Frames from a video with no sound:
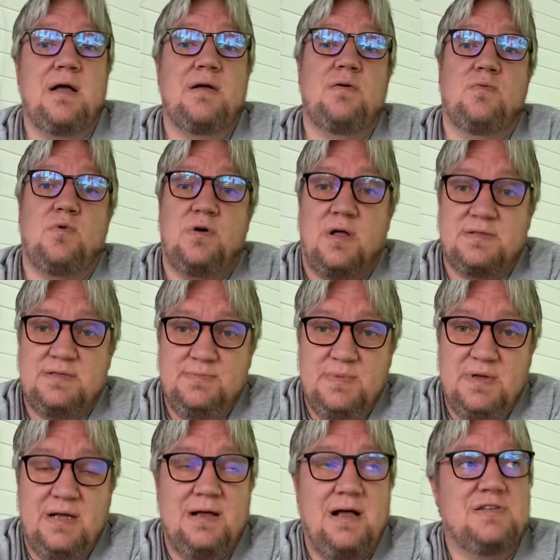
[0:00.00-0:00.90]

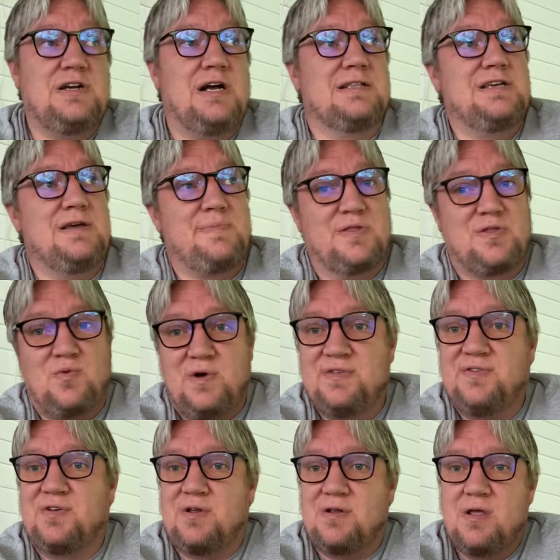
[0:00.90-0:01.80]
I'll talk to you about the
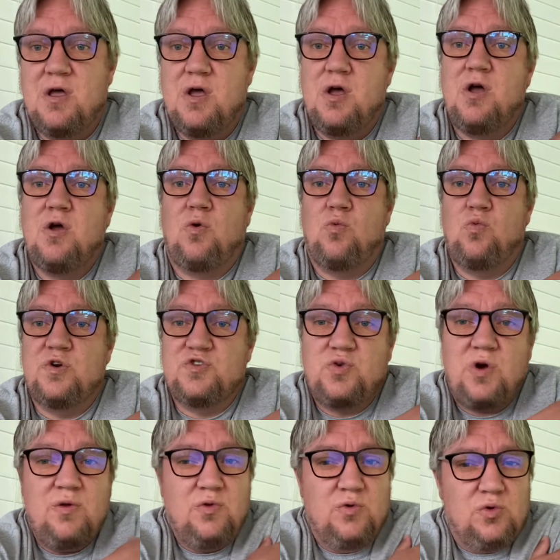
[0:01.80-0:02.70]
ones that we're
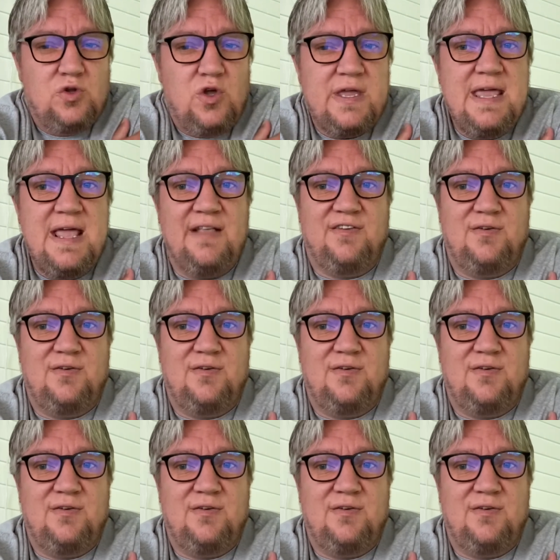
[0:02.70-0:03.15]
looking at.